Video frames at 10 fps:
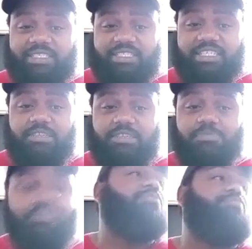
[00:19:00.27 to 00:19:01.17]
system
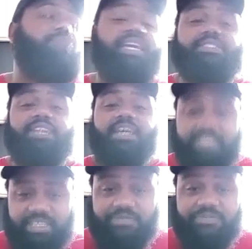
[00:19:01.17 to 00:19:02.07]
put in place
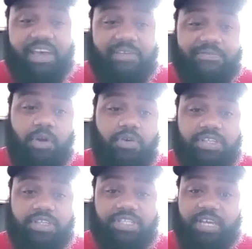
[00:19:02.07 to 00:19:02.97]
to vet
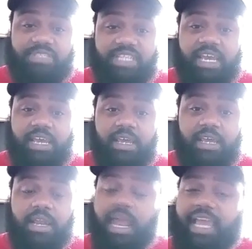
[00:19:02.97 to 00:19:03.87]
voters. You know what I'm saying?
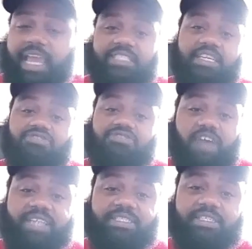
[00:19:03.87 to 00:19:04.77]
Like it's it's
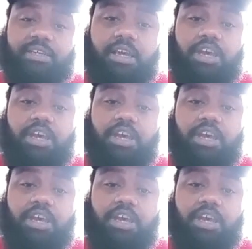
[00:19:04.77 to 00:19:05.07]
crazy.